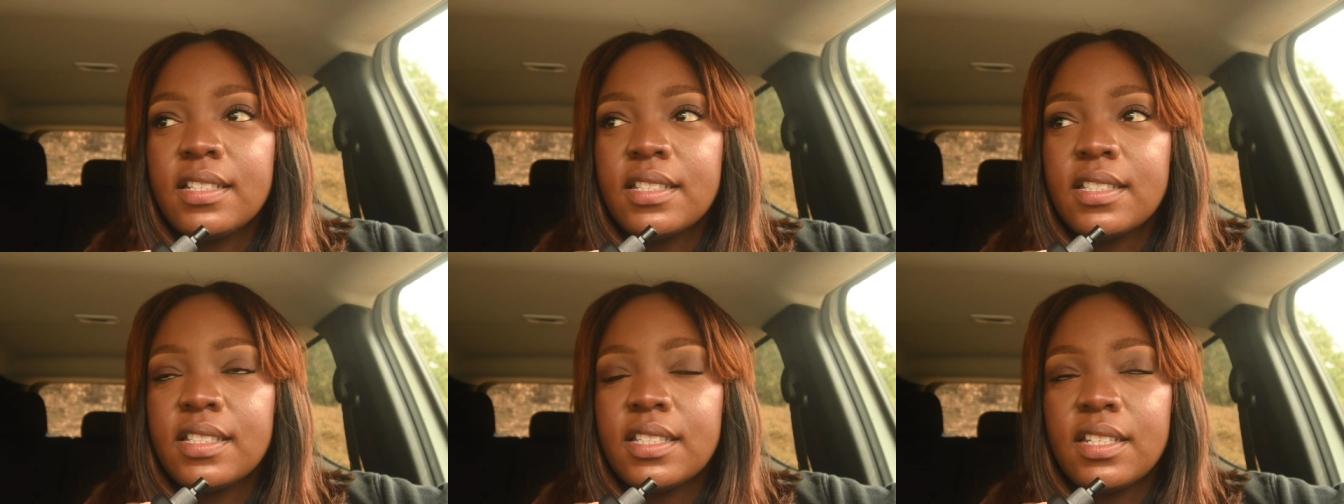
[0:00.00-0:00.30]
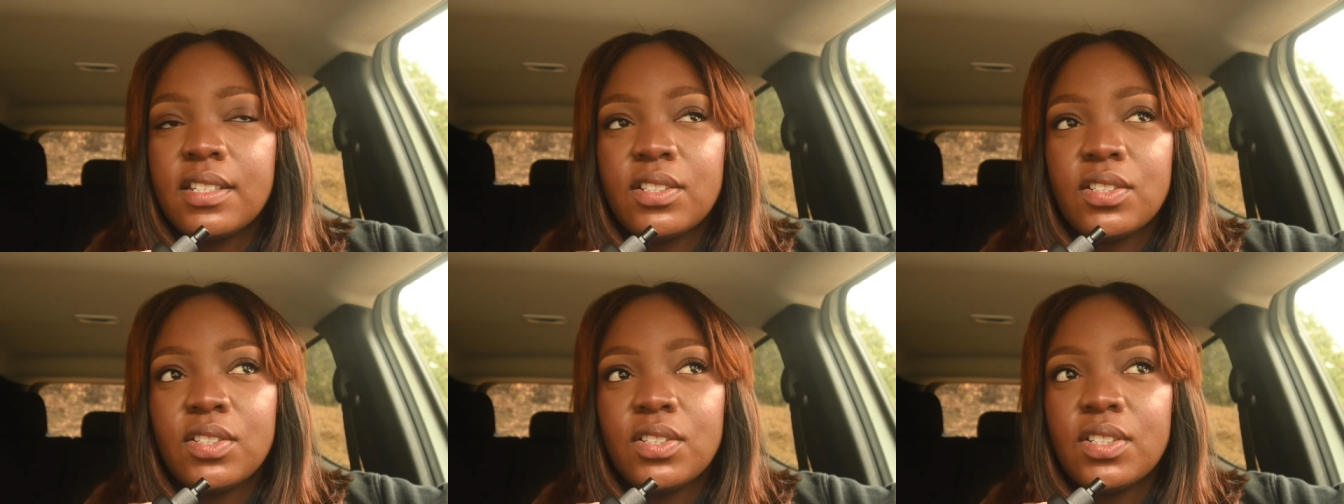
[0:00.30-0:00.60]

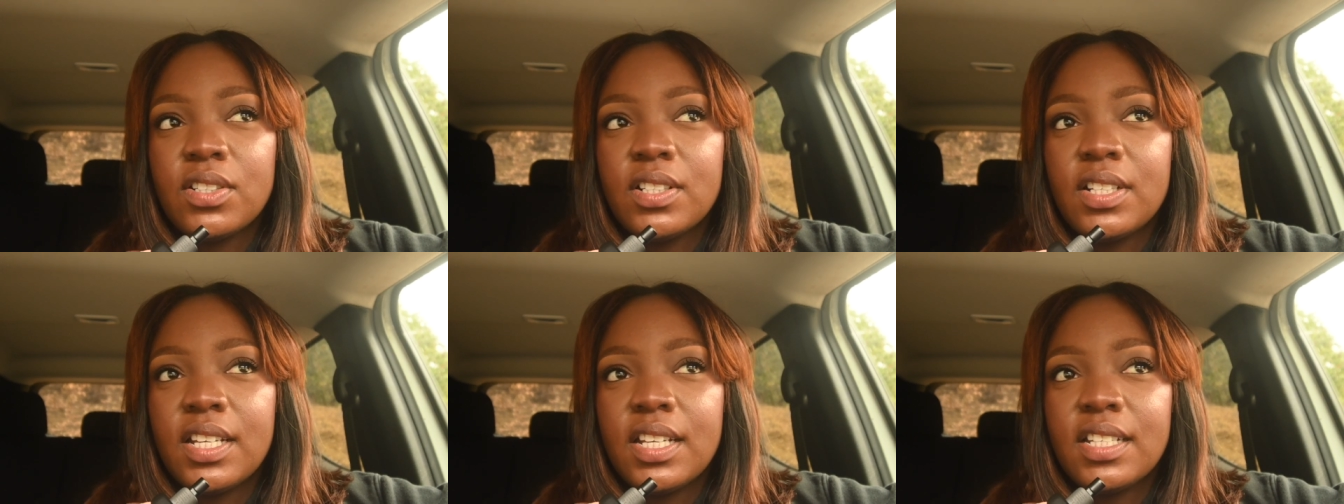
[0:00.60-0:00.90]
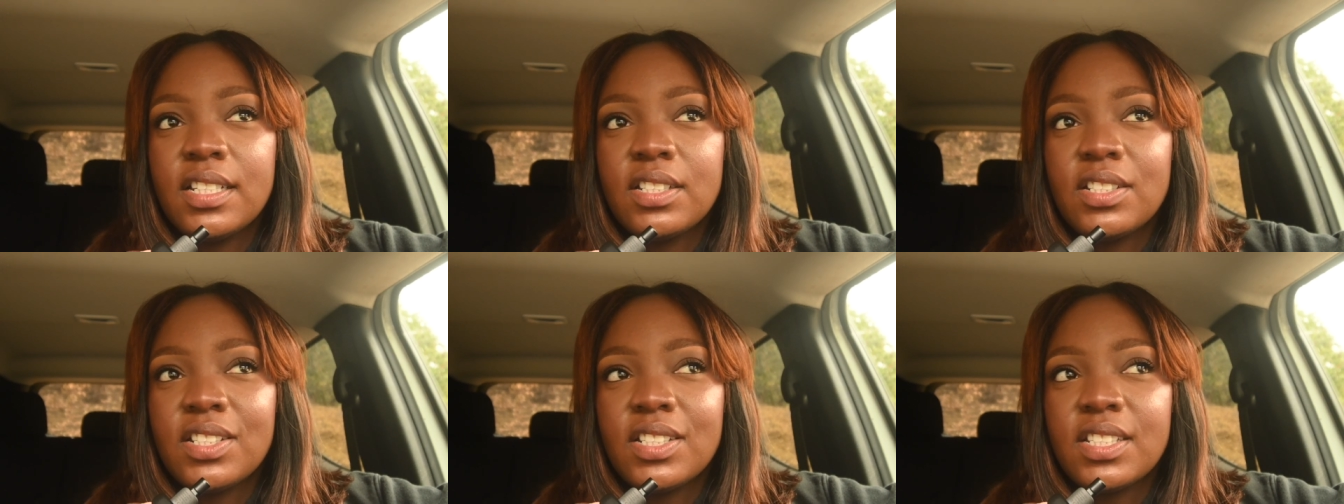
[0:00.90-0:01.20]
centered
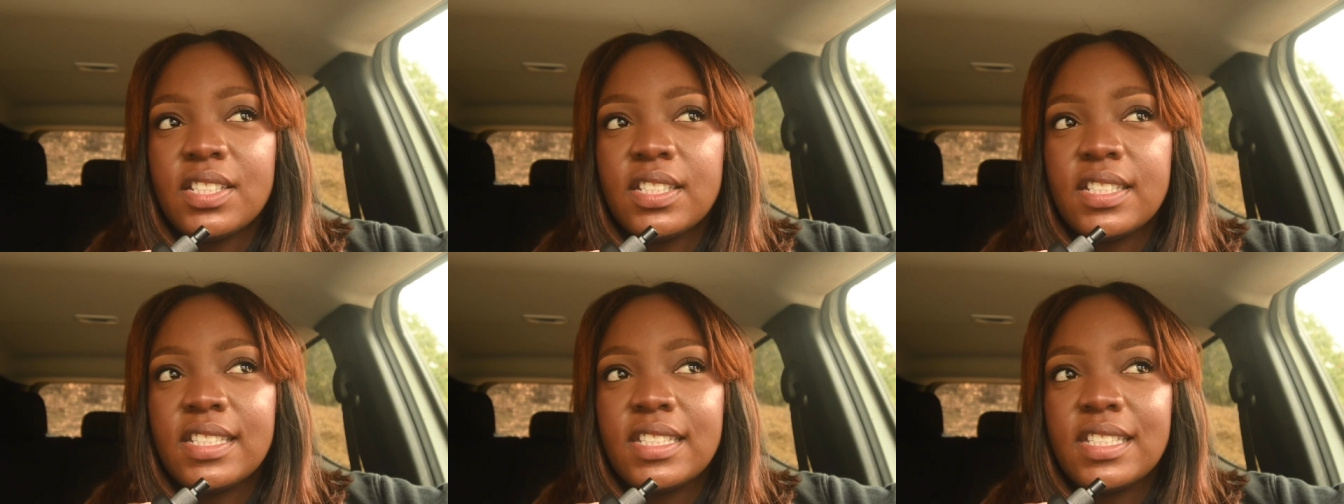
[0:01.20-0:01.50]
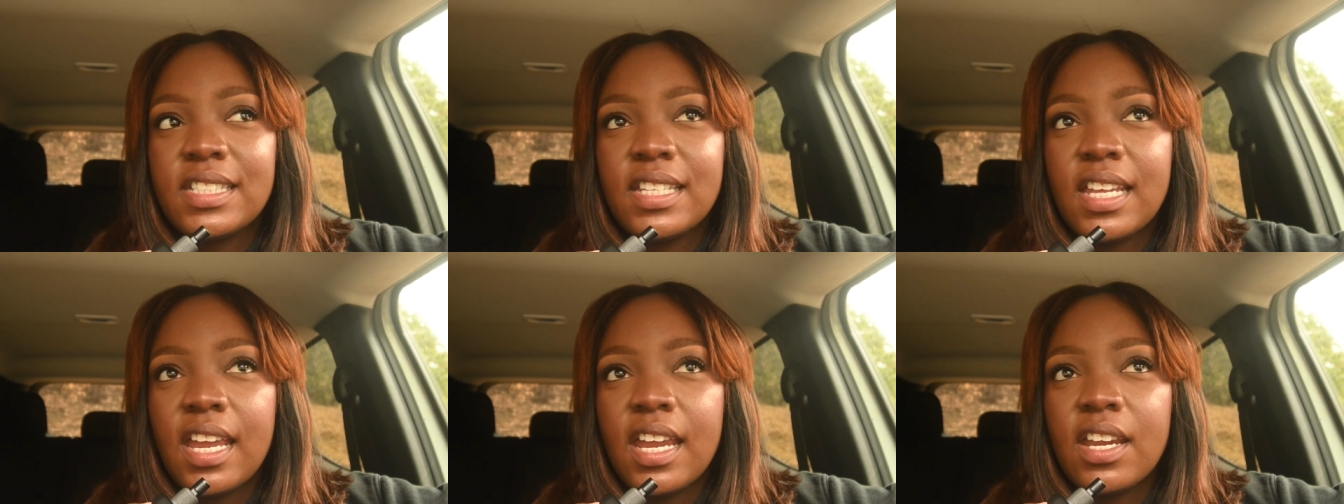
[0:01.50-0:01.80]
and just to
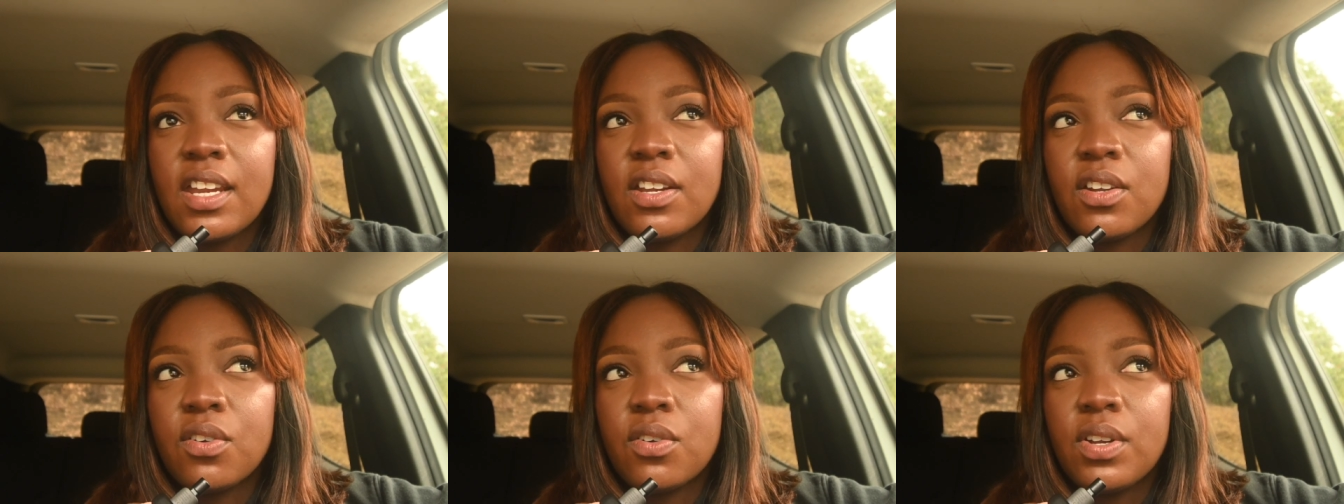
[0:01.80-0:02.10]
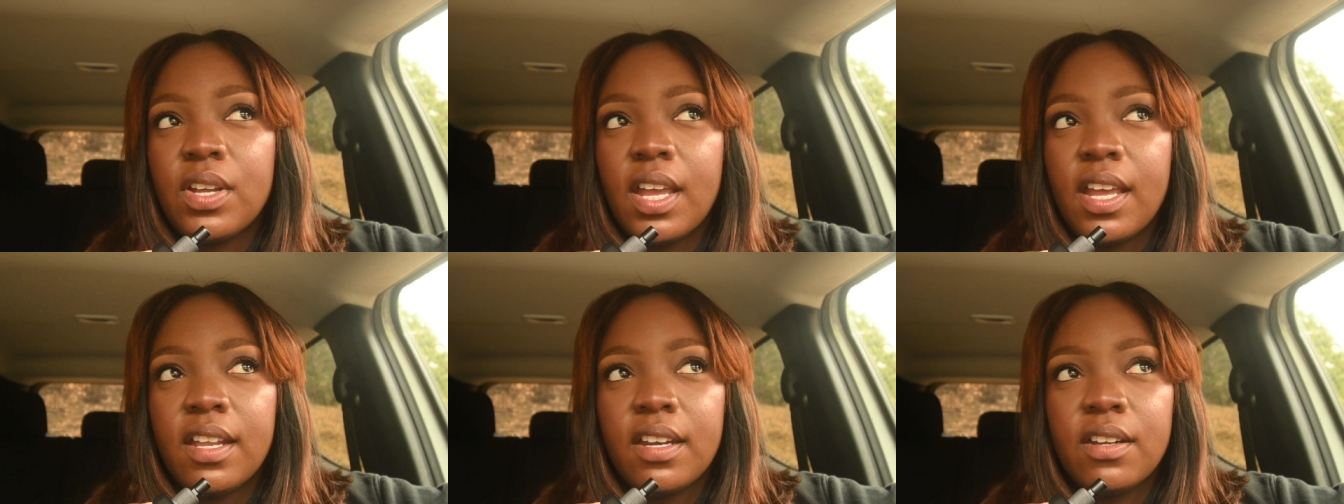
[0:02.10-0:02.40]
stay
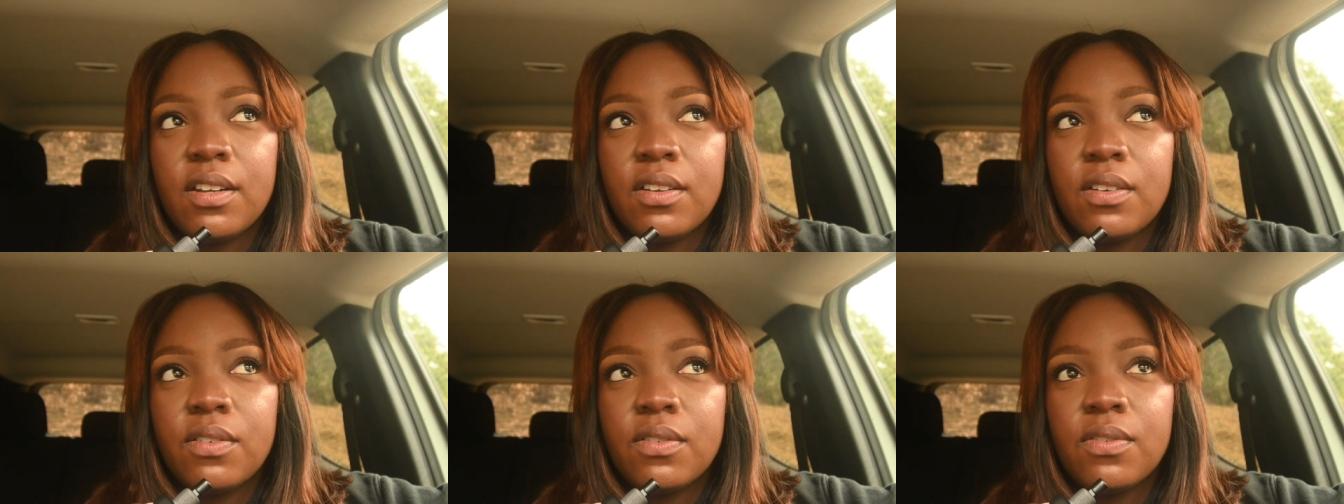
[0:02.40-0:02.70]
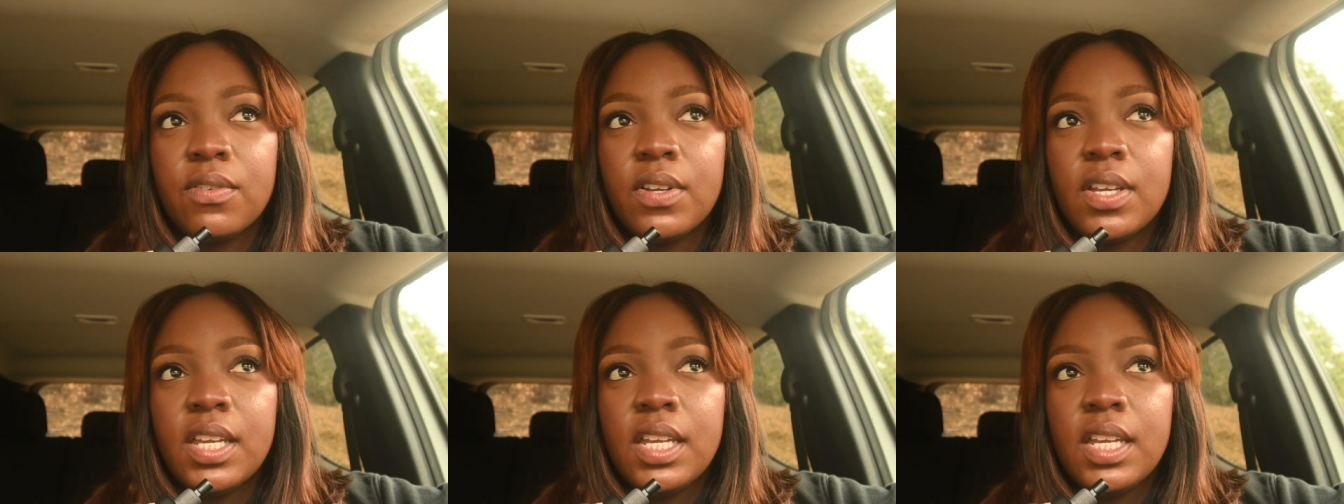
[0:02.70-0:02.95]
creative